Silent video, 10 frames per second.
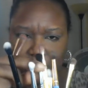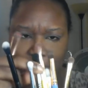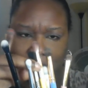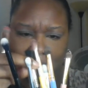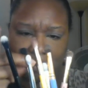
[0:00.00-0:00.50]

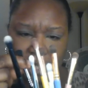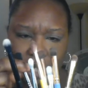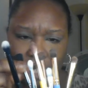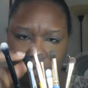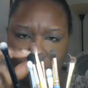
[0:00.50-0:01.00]
did I bring
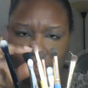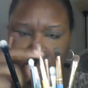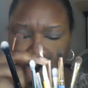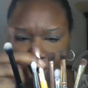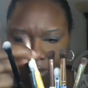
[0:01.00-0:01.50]
the other one?
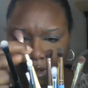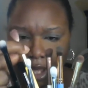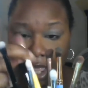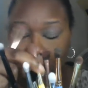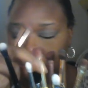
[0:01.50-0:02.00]

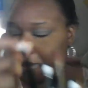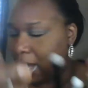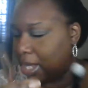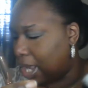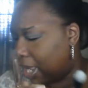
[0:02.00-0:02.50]
I
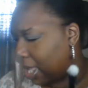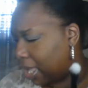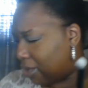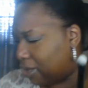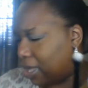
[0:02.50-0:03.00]
might not
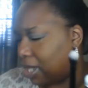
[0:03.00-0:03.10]
have. I